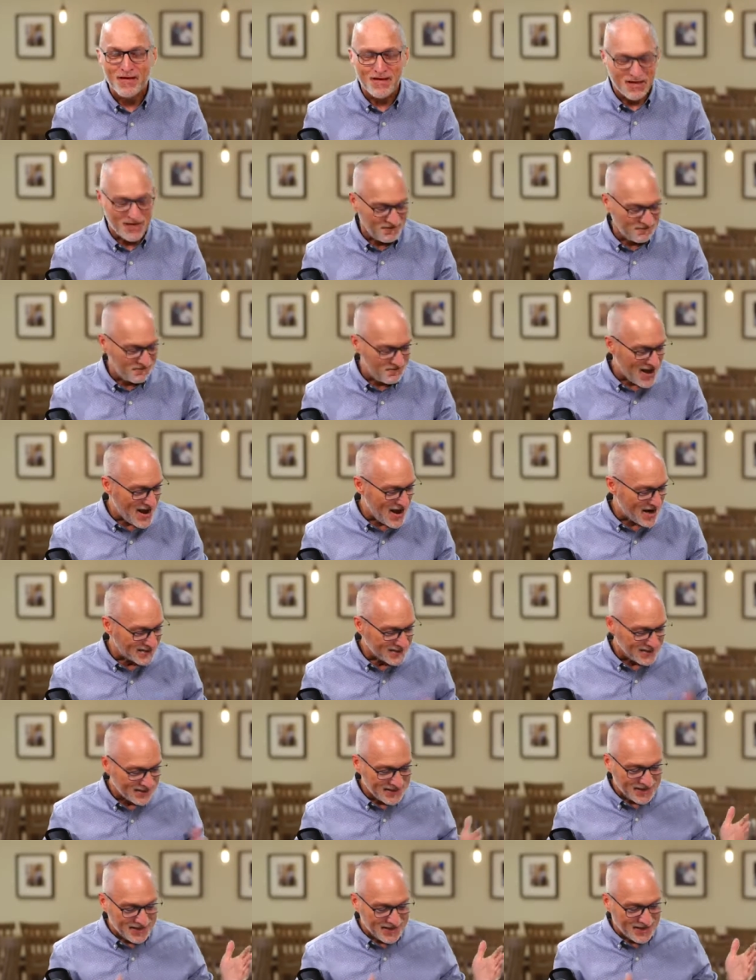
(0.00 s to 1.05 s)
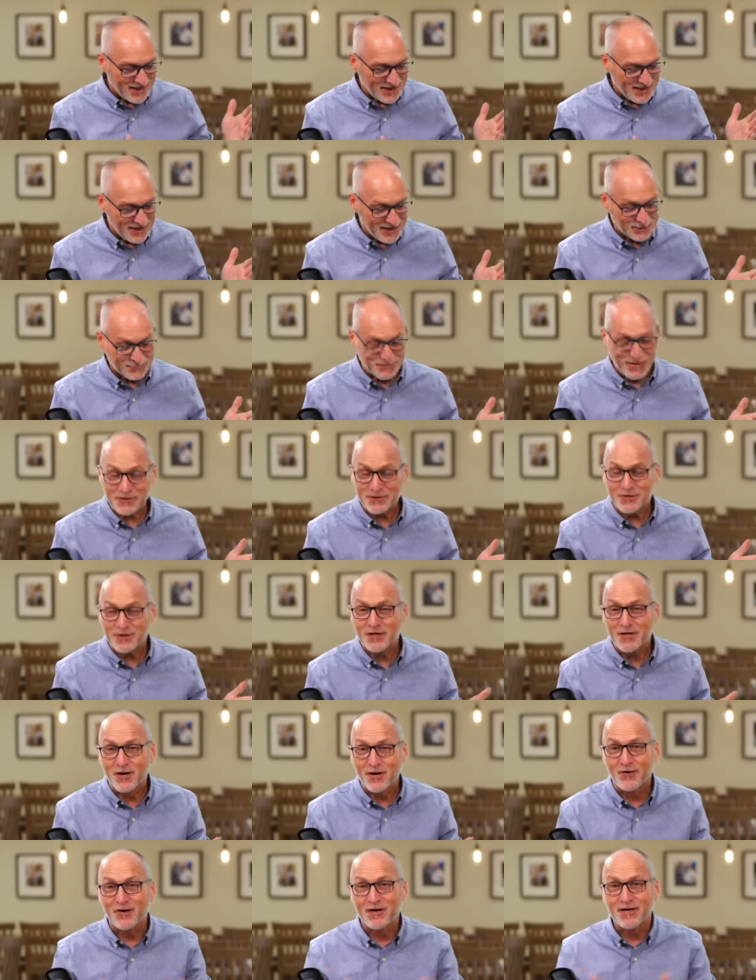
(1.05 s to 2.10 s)
In fact, especially
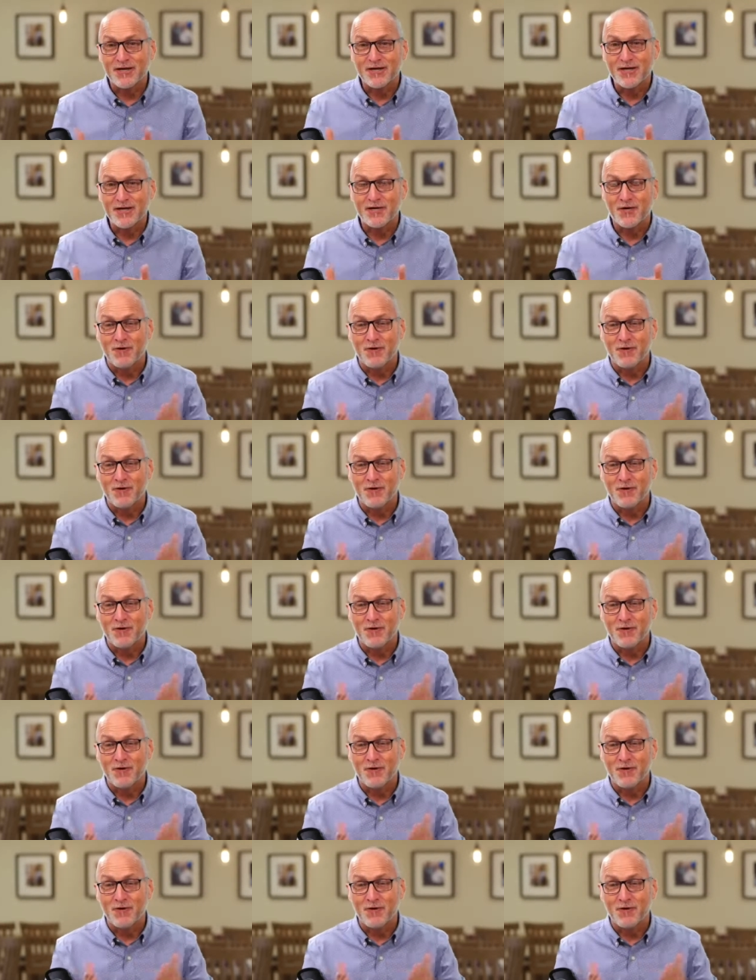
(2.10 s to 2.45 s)
going,